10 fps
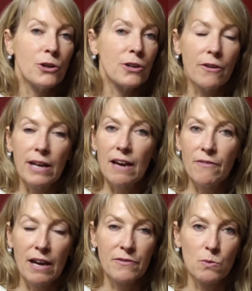you don't
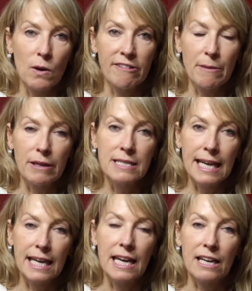ever have to worry about
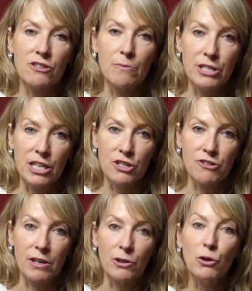taking extra
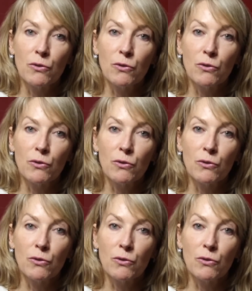progesterone.